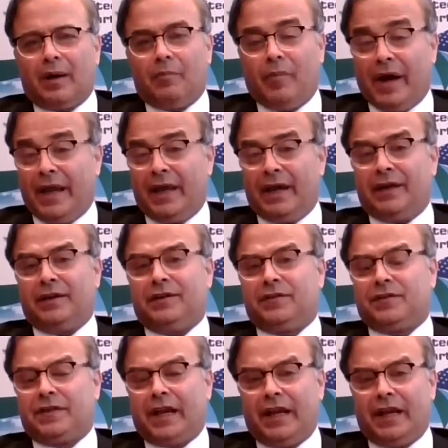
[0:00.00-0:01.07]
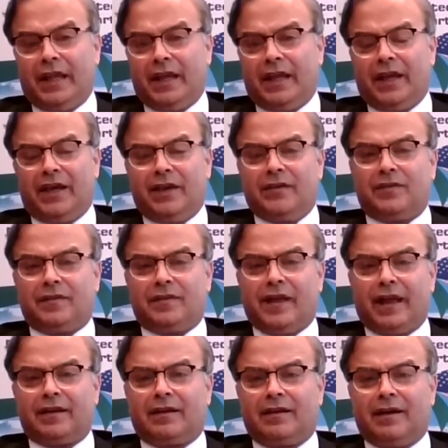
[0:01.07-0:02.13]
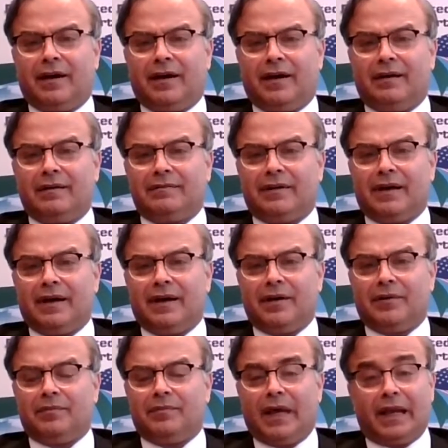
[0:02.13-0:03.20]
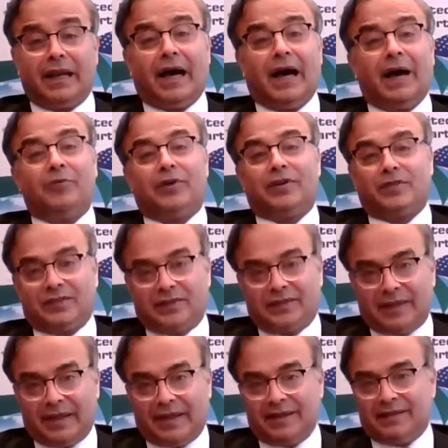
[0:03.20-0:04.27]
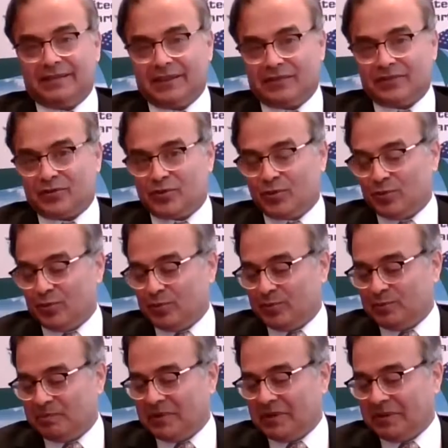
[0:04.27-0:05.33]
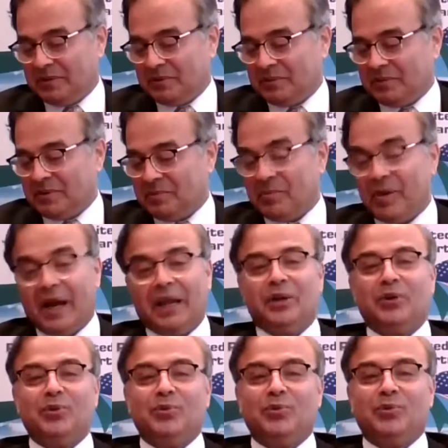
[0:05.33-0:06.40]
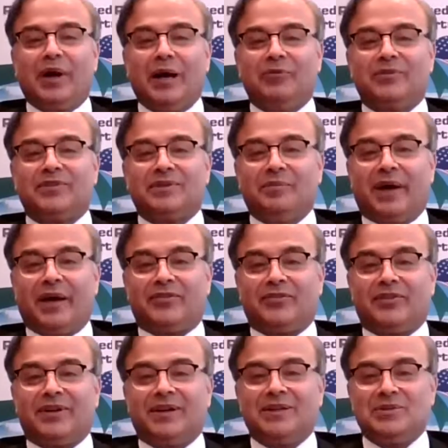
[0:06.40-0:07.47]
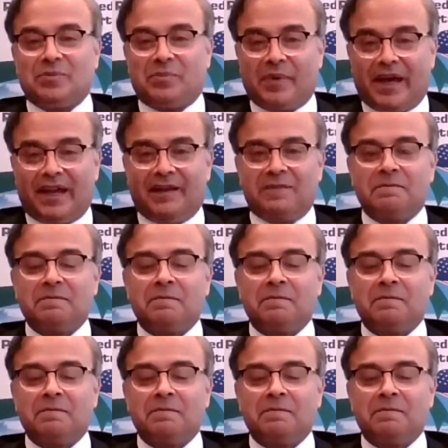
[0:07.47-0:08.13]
my understanding is that, and I was, just to remind you, I was ambassador in Japan